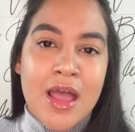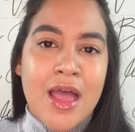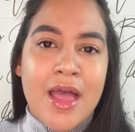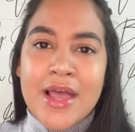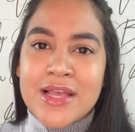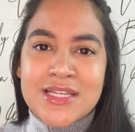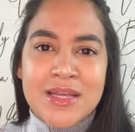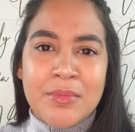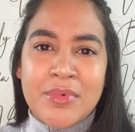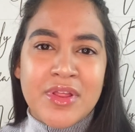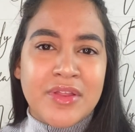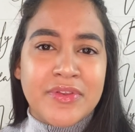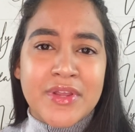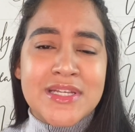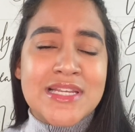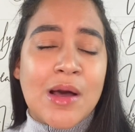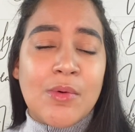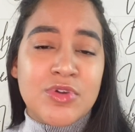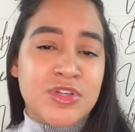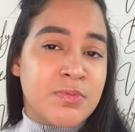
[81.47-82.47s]
and some of the things
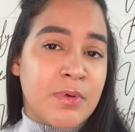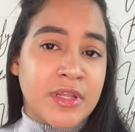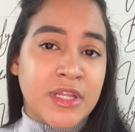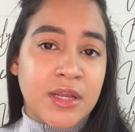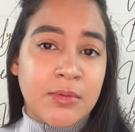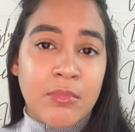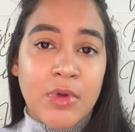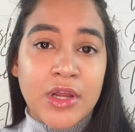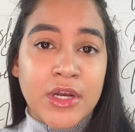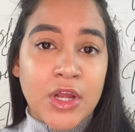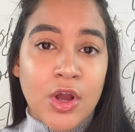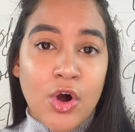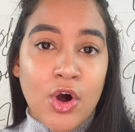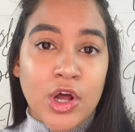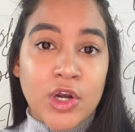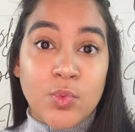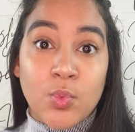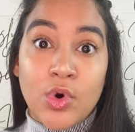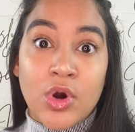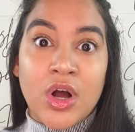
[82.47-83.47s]
I was spending money
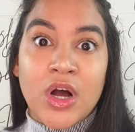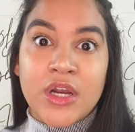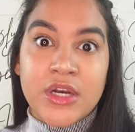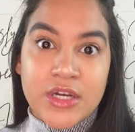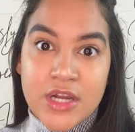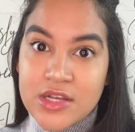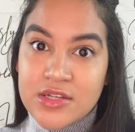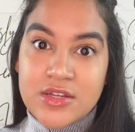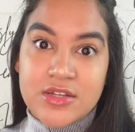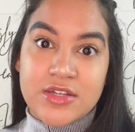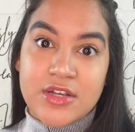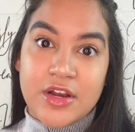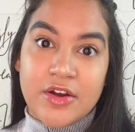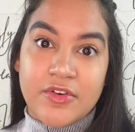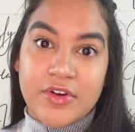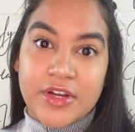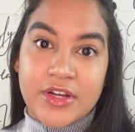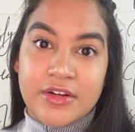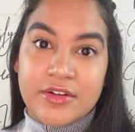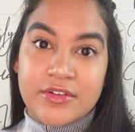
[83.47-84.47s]
on were unnecessary.